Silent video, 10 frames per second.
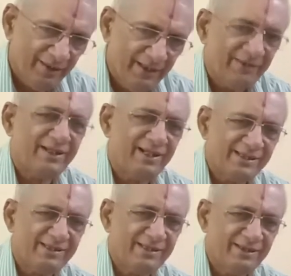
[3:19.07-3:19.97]

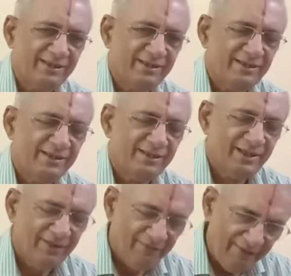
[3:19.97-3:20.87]
Nevertheless,
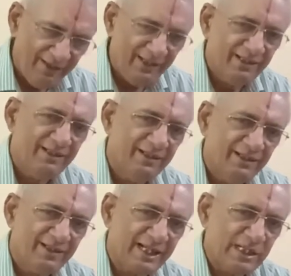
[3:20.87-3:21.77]
we will
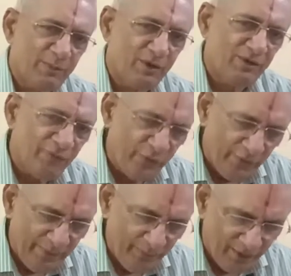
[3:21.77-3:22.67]
touch upon few
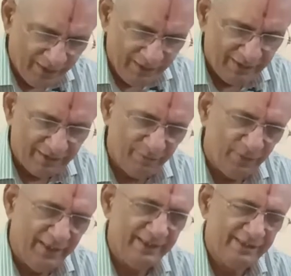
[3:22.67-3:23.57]
important
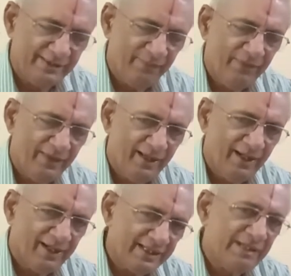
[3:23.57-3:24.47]
points
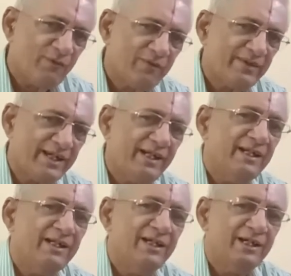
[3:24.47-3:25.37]
and see what we can
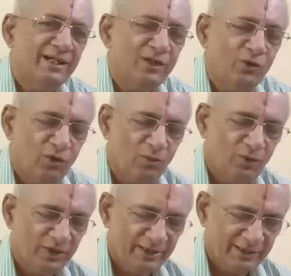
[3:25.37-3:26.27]
do
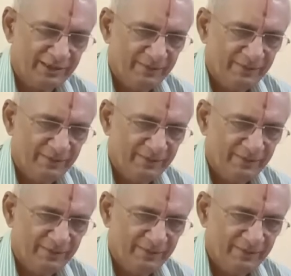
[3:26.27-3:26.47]
about it.